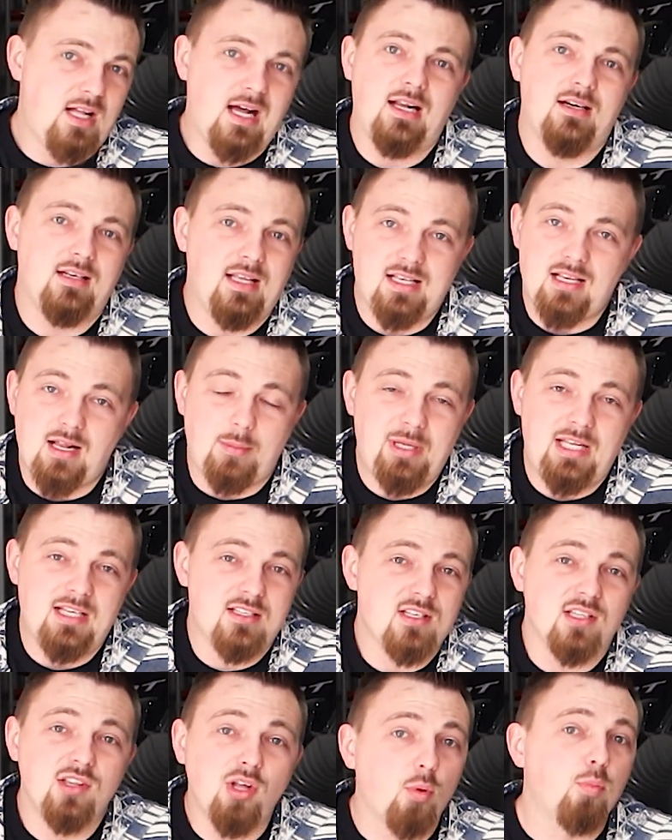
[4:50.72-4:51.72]
not, I mean,
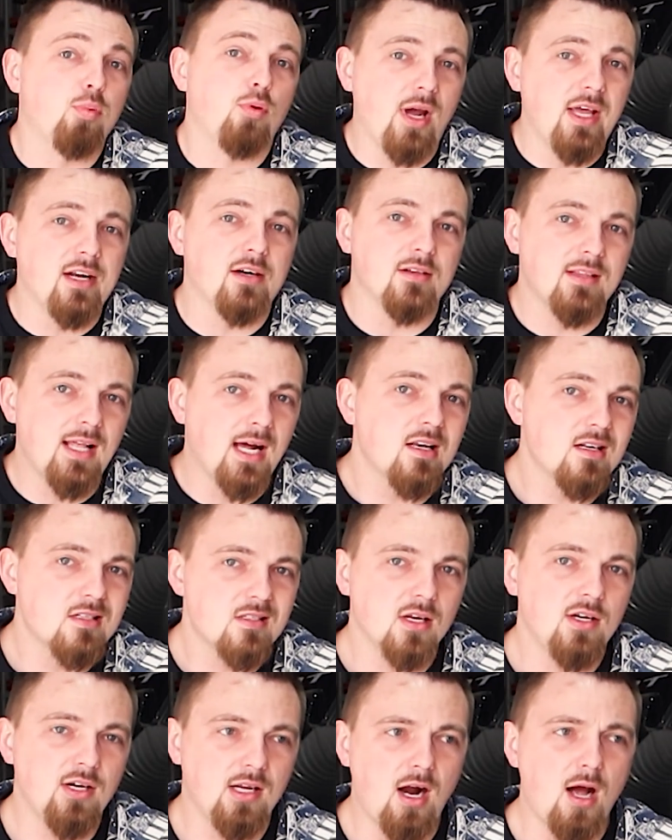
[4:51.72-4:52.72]
it's a no-brainer. That
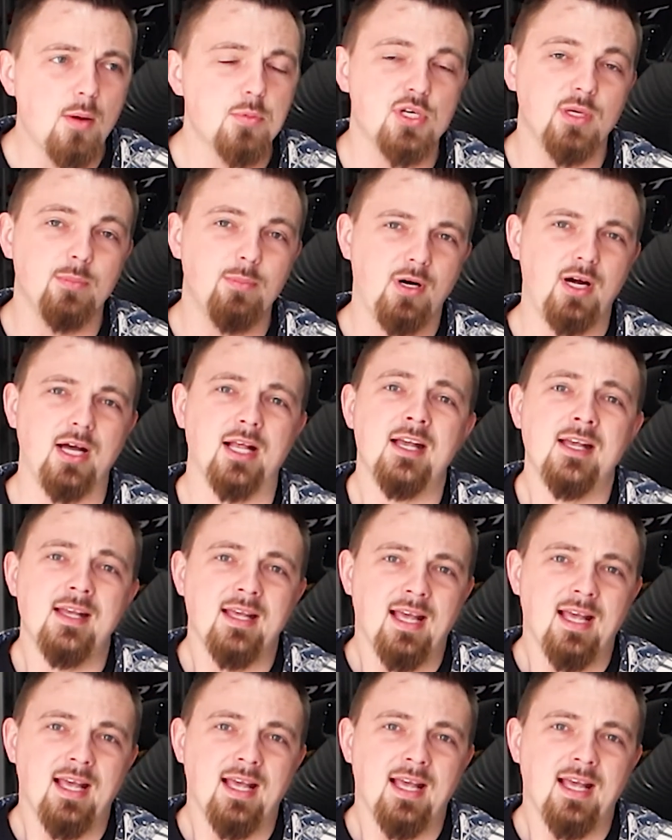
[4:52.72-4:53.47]
is a good option. But